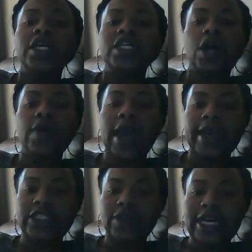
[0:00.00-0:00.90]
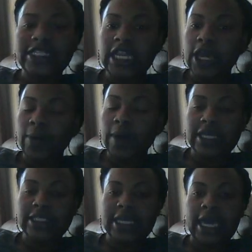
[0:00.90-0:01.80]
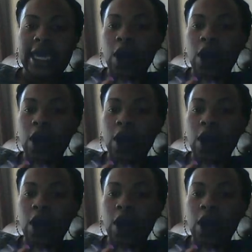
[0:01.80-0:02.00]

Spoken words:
So okay, so that's the liquid intake.